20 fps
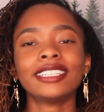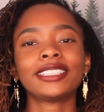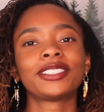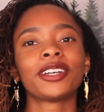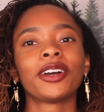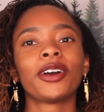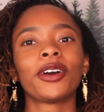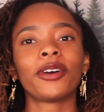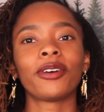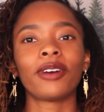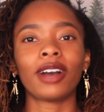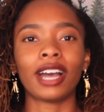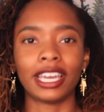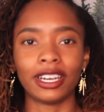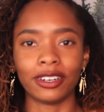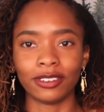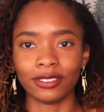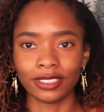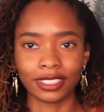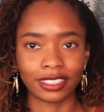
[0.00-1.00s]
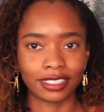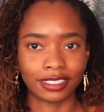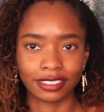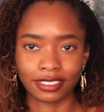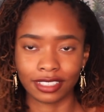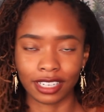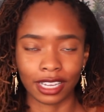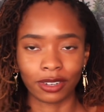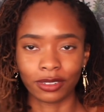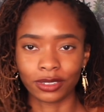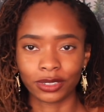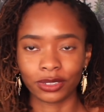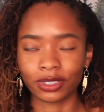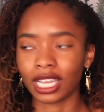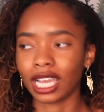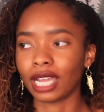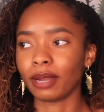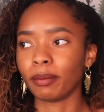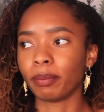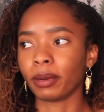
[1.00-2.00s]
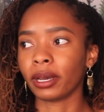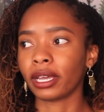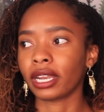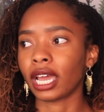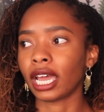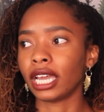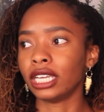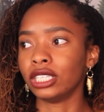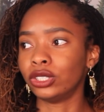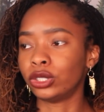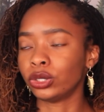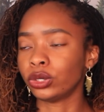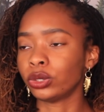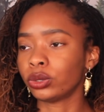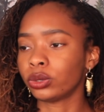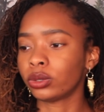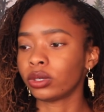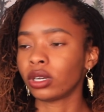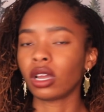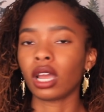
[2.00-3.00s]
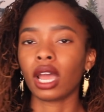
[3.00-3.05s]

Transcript: So I don't do that, but I do